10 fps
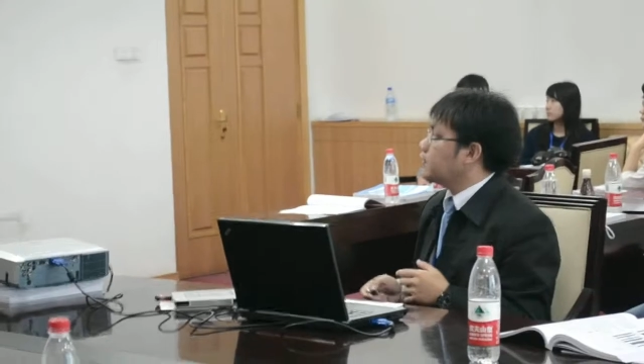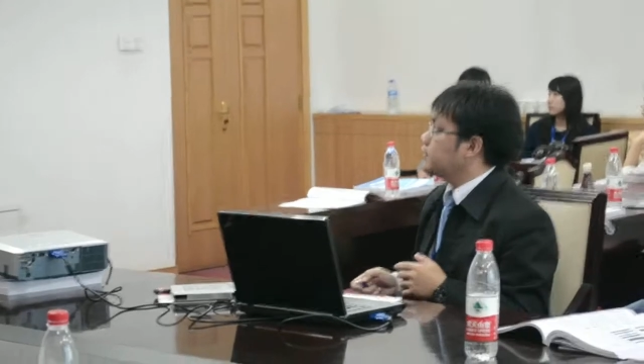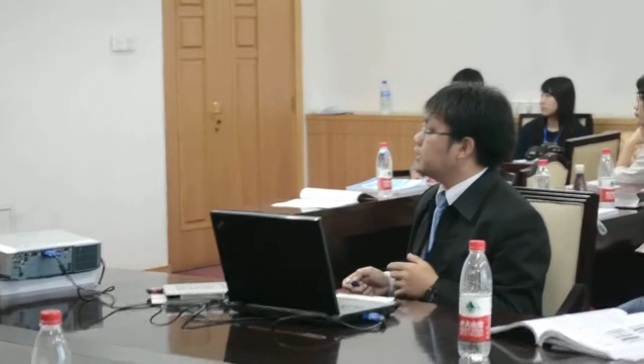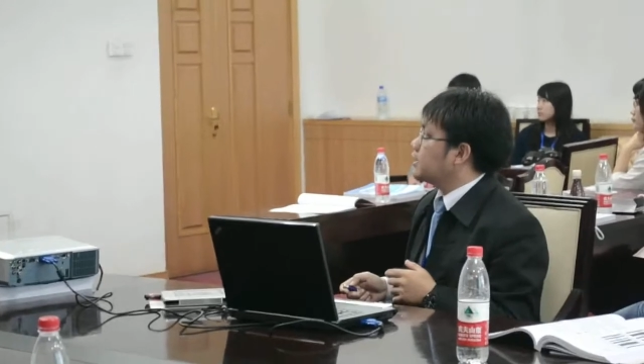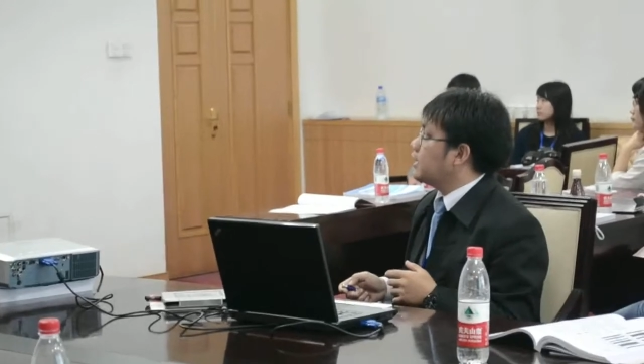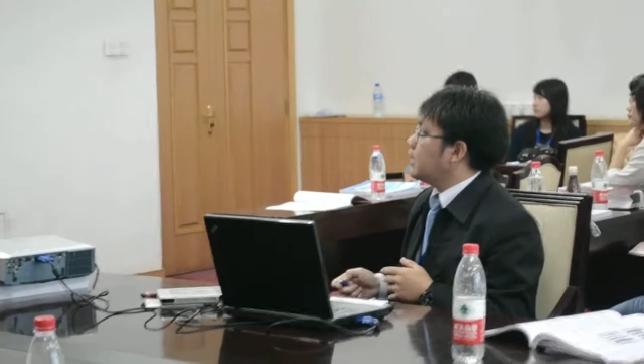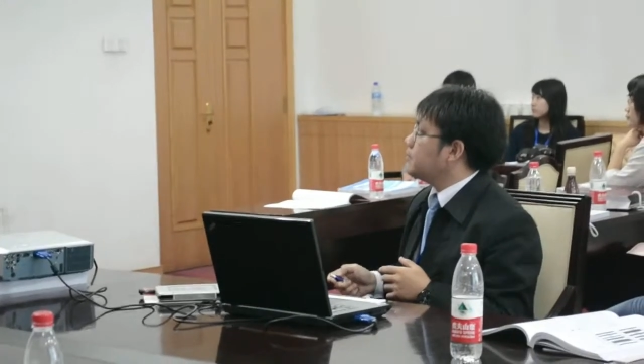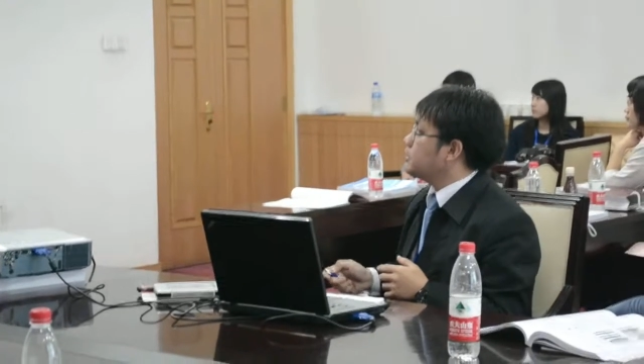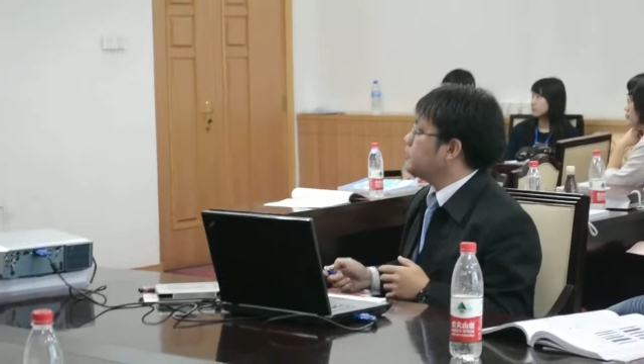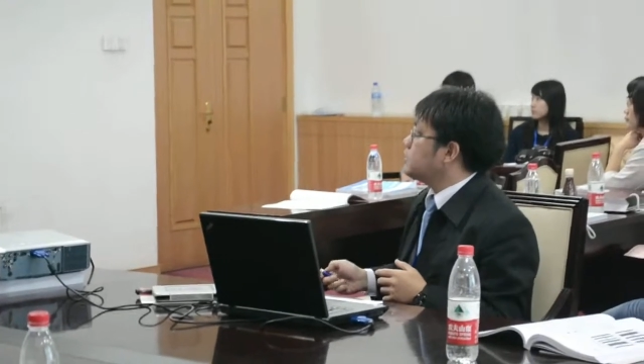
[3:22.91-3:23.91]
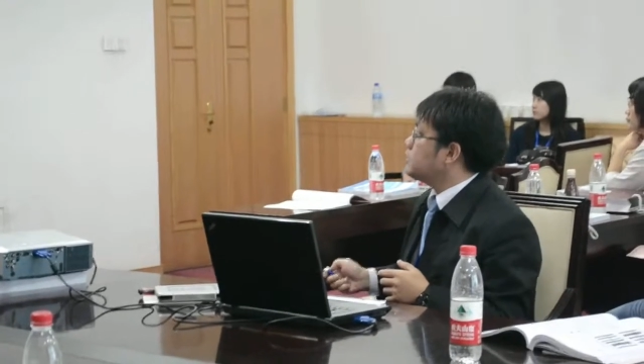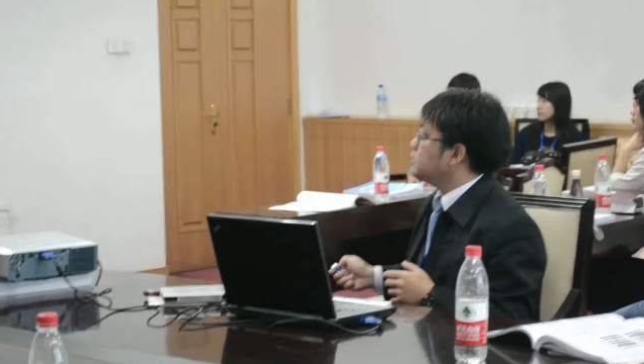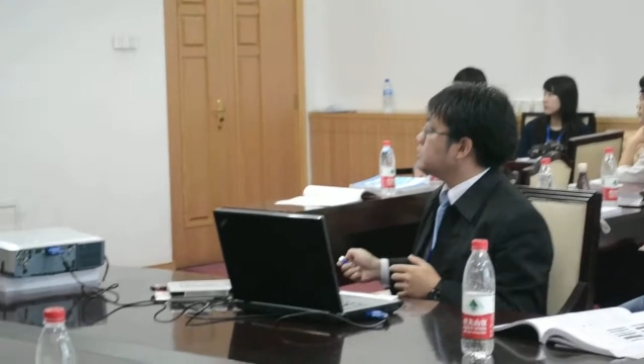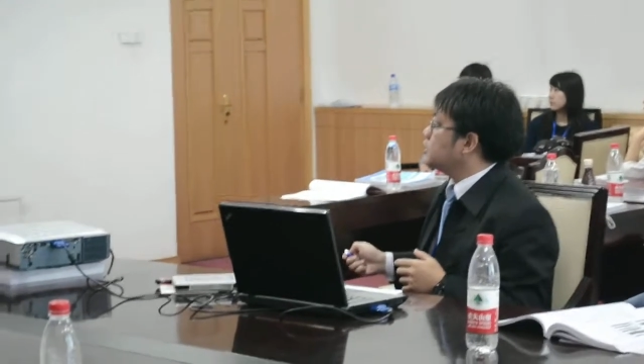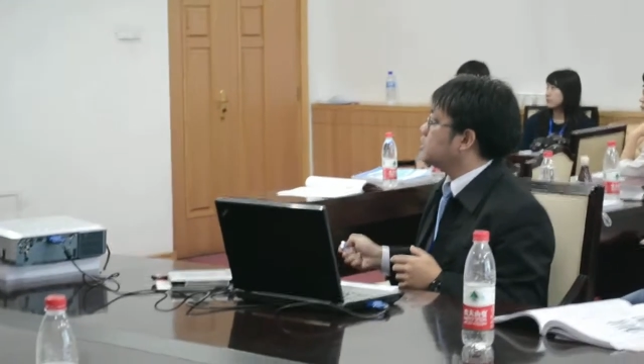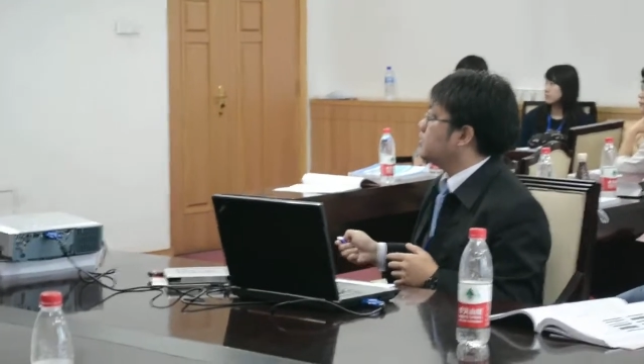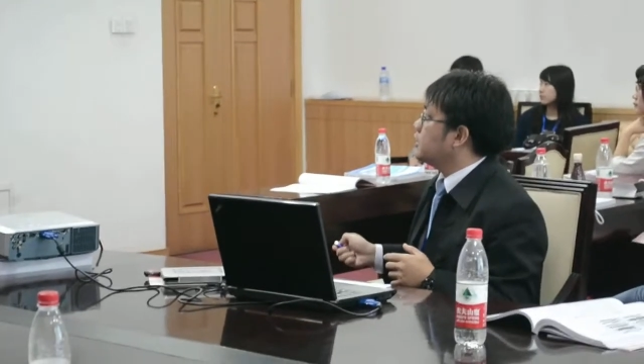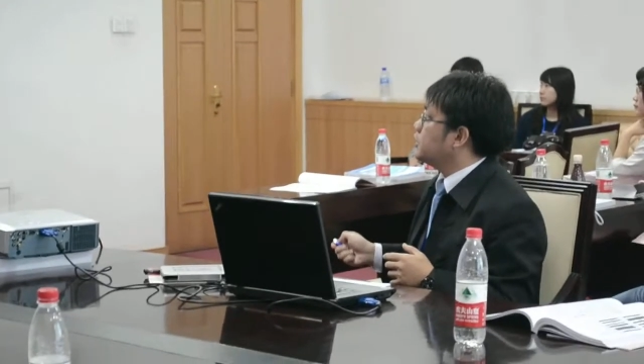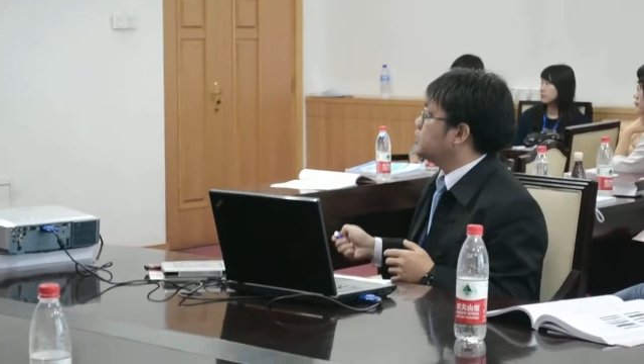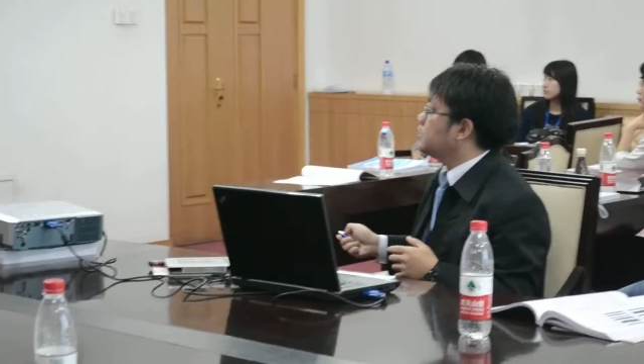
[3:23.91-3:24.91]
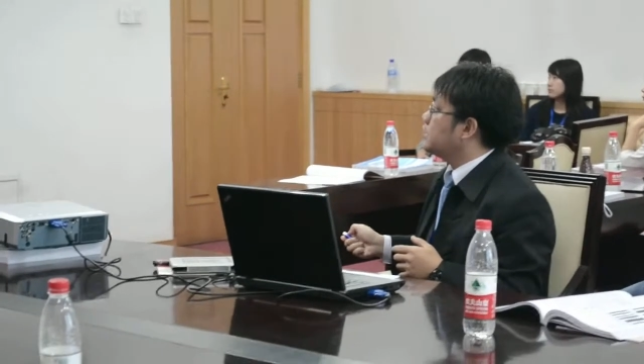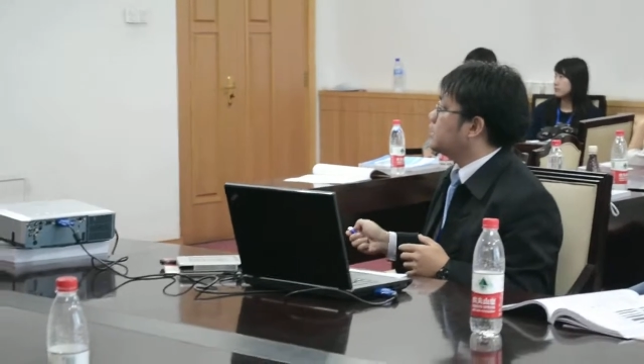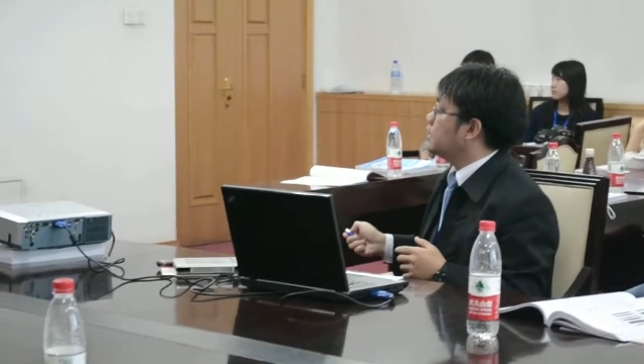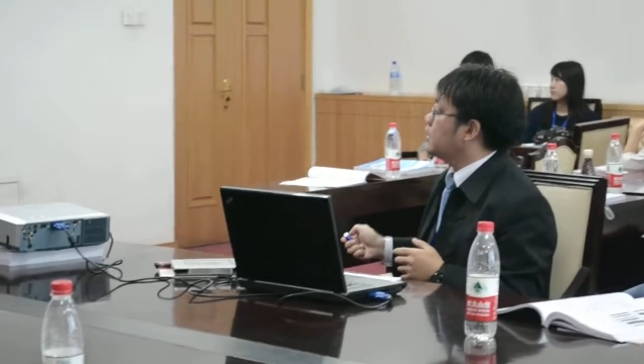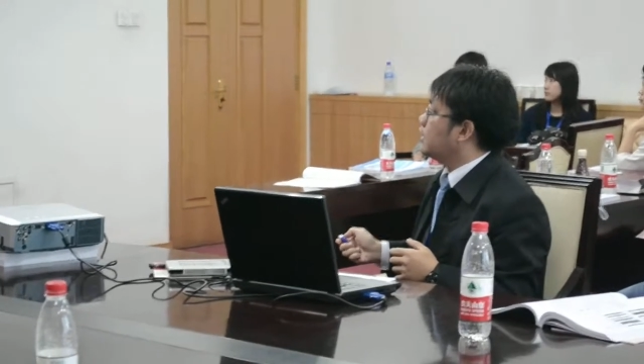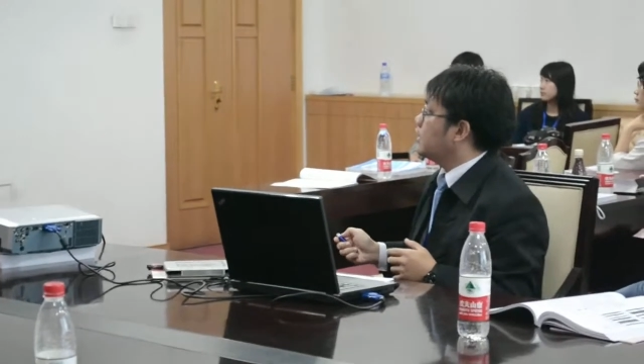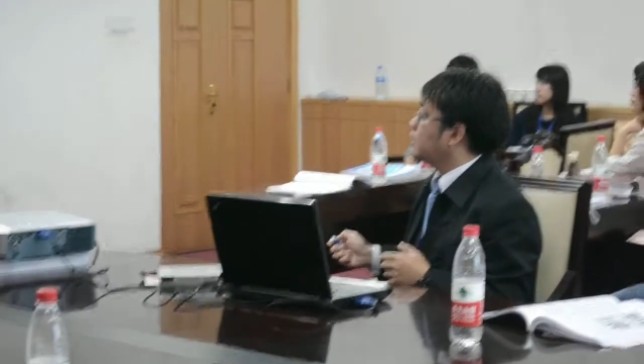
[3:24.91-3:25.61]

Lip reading: of the common methods is by using the